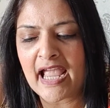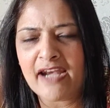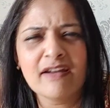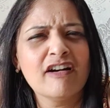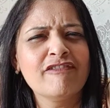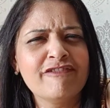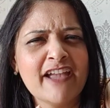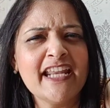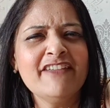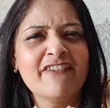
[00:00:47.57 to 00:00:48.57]
and a
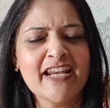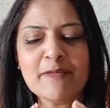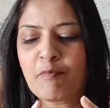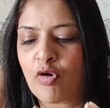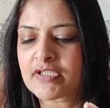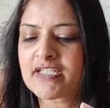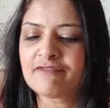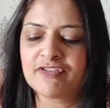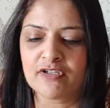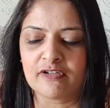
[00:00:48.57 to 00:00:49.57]
very very
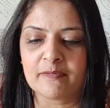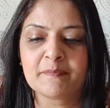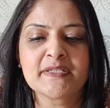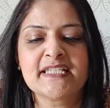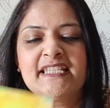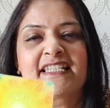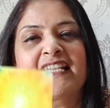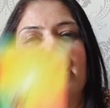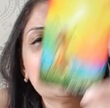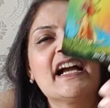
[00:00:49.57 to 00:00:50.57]
positive year. See the
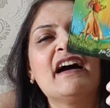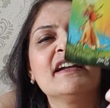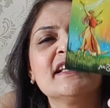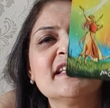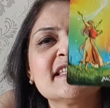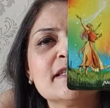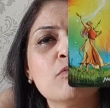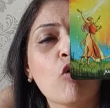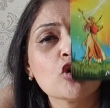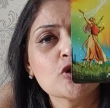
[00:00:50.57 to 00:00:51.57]
sun card is
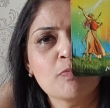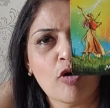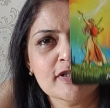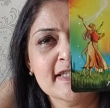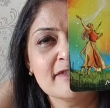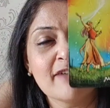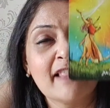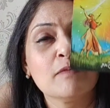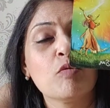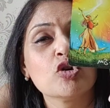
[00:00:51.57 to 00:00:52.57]
the most positive
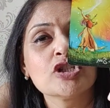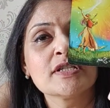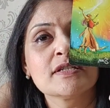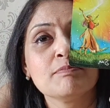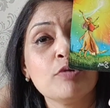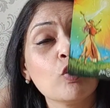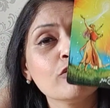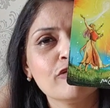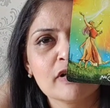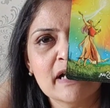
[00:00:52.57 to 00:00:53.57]
and the most
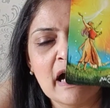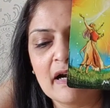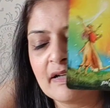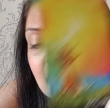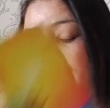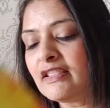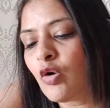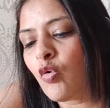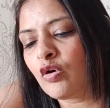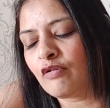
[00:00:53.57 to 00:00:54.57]
beautiful card in
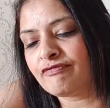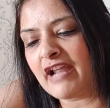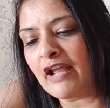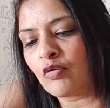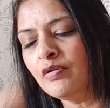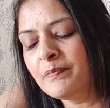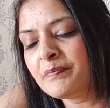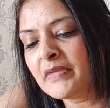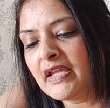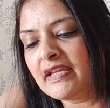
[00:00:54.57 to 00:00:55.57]
the whole of tarot.
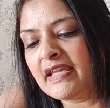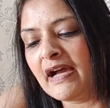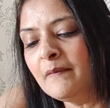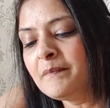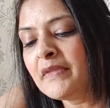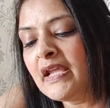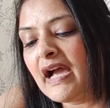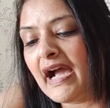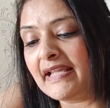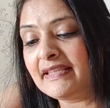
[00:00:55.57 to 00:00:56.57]
Yeah
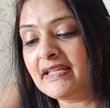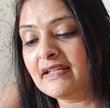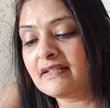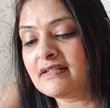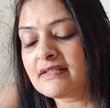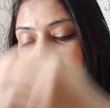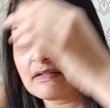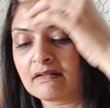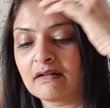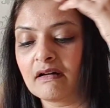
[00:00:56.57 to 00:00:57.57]
I think it is
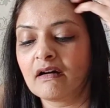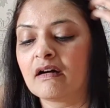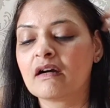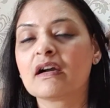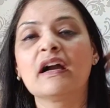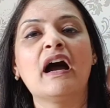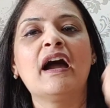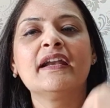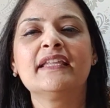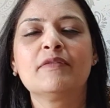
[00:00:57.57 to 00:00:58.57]
a, a
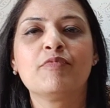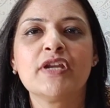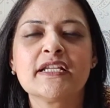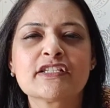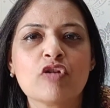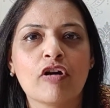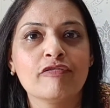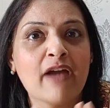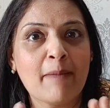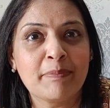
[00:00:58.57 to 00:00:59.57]
card that brings a lot
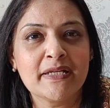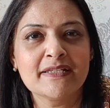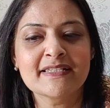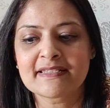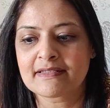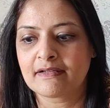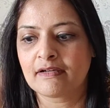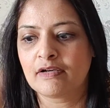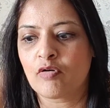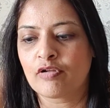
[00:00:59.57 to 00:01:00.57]
of happiness,
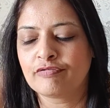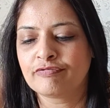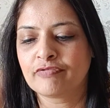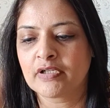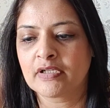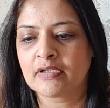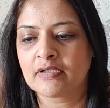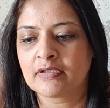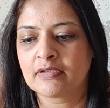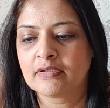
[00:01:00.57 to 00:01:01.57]
a lot of,
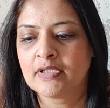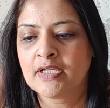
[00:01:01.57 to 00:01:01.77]
uh,